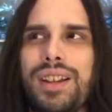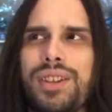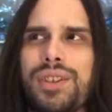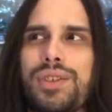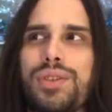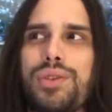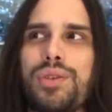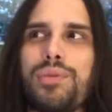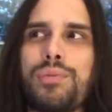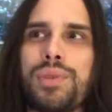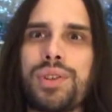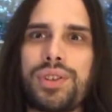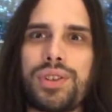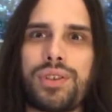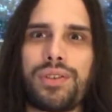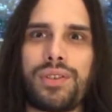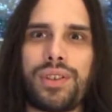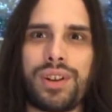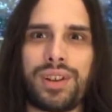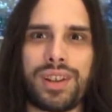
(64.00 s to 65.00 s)
And so much
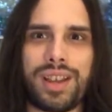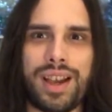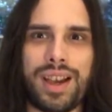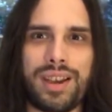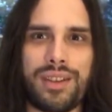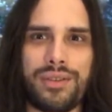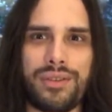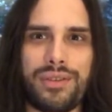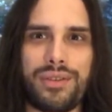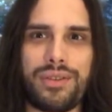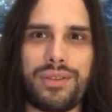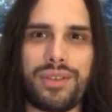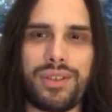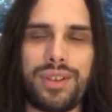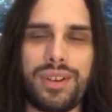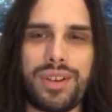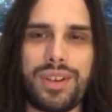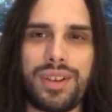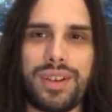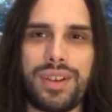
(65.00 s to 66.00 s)
of our life
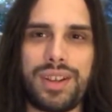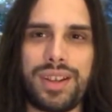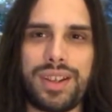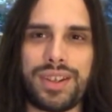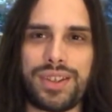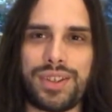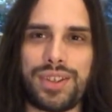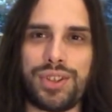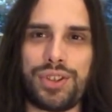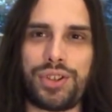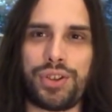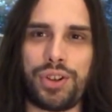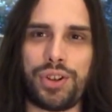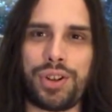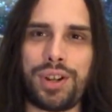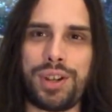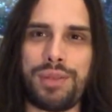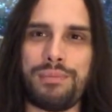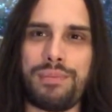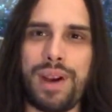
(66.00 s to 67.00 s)
is the
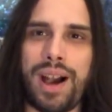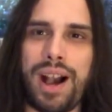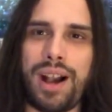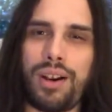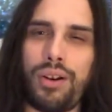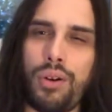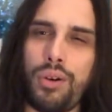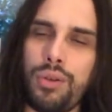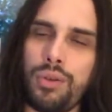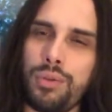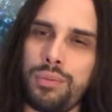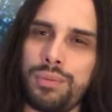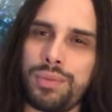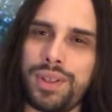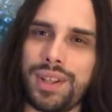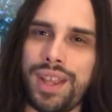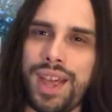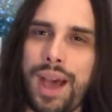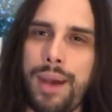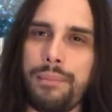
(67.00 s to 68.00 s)
journey back home
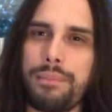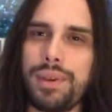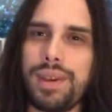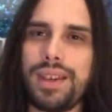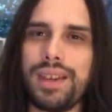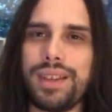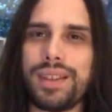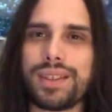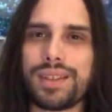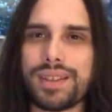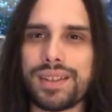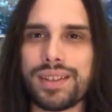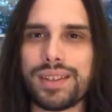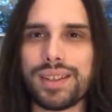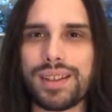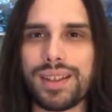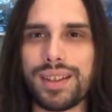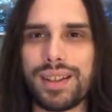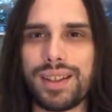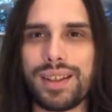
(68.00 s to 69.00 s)
to that peace,
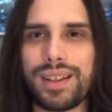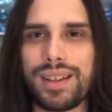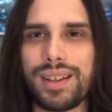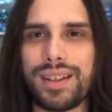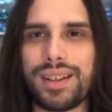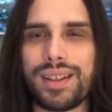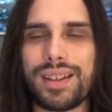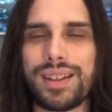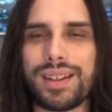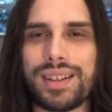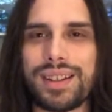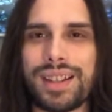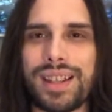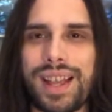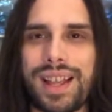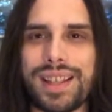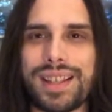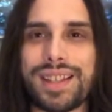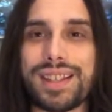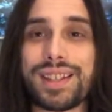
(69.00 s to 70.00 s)
to
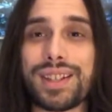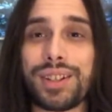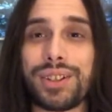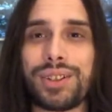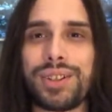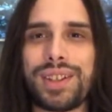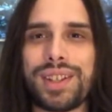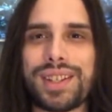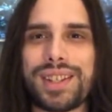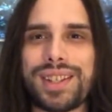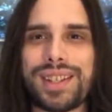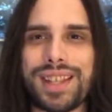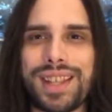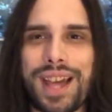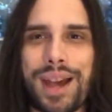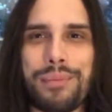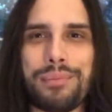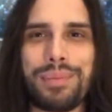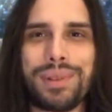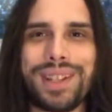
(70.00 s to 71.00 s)
that stillness, to
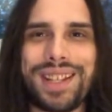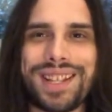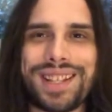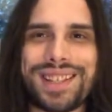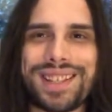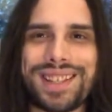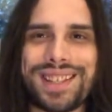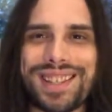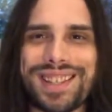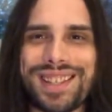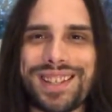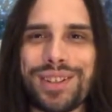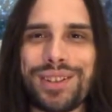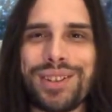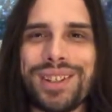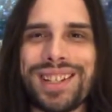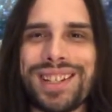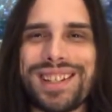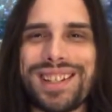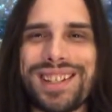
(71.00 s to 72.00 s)
that bliss,
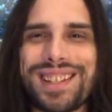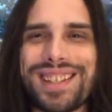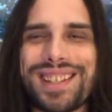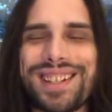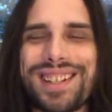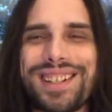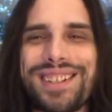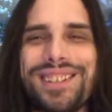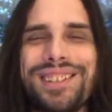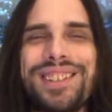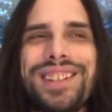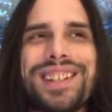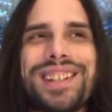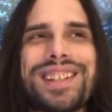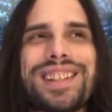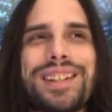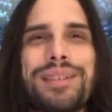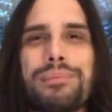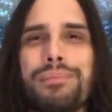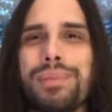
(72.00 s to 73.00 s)

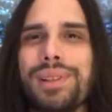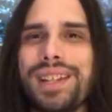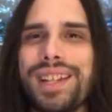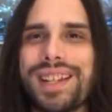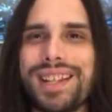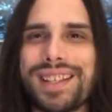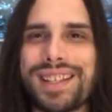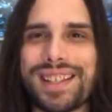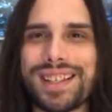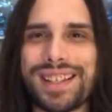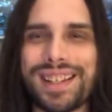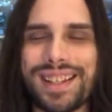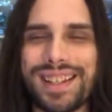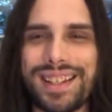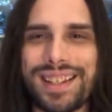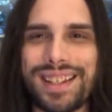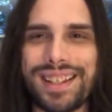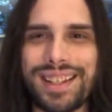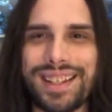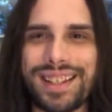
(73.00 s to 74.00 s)
stillness and bliss.
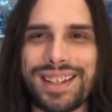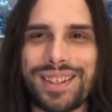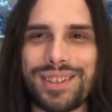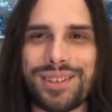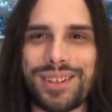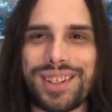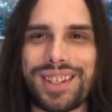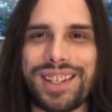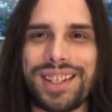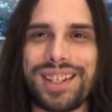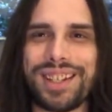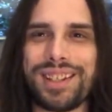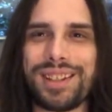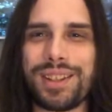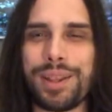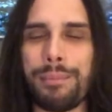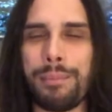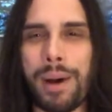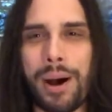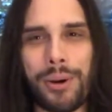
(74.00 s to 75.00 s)
It's what
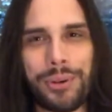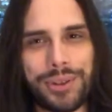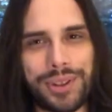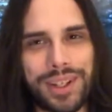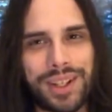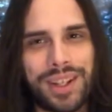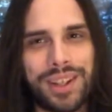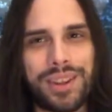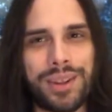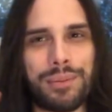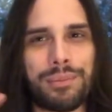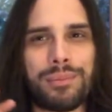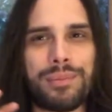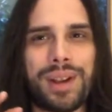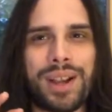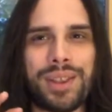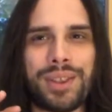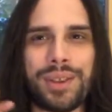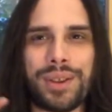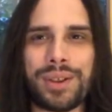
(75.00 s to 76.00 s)
the mountain and
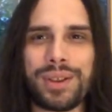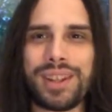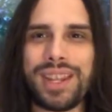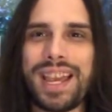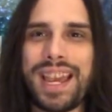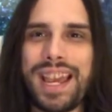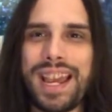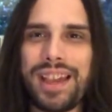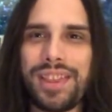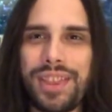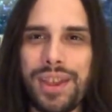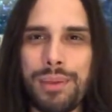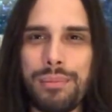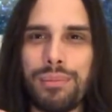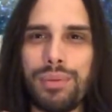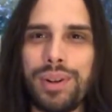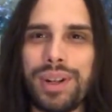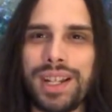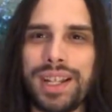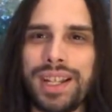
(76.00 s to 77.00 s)
the lake, they
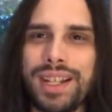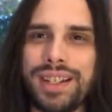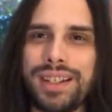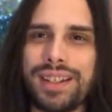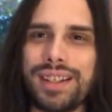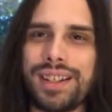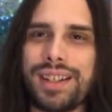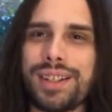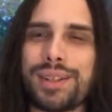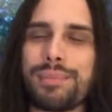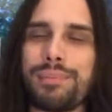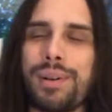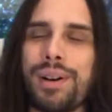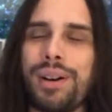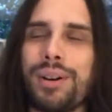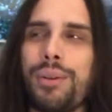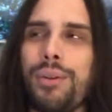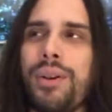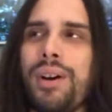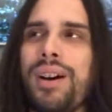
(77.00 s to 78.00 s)
bring into this
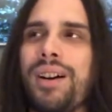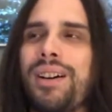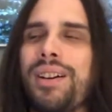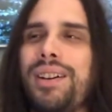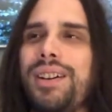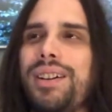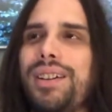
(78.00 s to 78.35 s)
bagua.